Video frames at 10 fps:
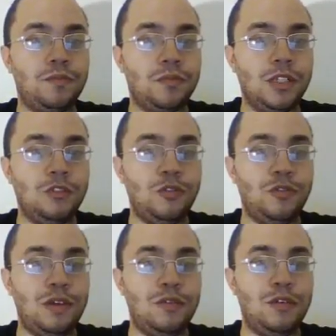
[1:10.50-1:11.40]
Because
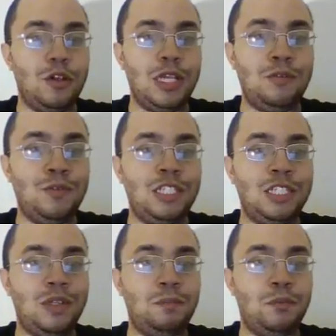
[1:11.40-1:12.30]
the only reason
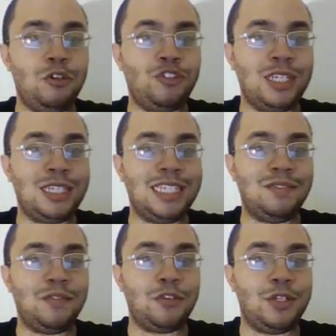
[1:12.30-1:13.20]
we push like that is if
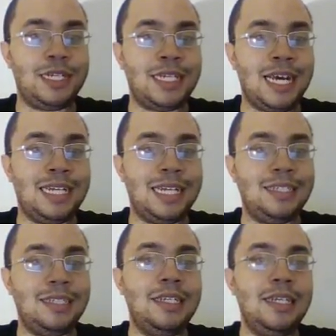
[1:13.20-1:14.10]
we're going to cut,
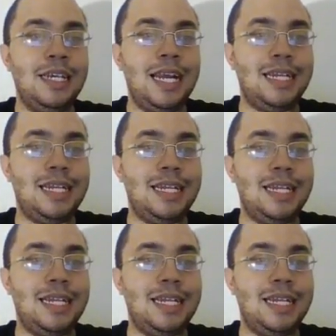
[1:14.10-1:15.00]
and in this
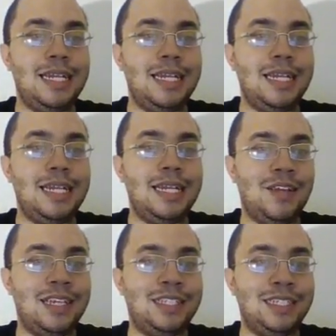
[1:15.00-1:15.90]
case,
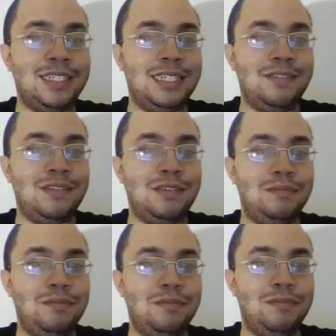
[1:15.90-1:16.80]
sacrificing doesn't even
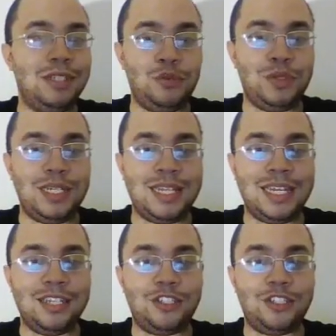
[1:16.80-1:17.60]
really do anything.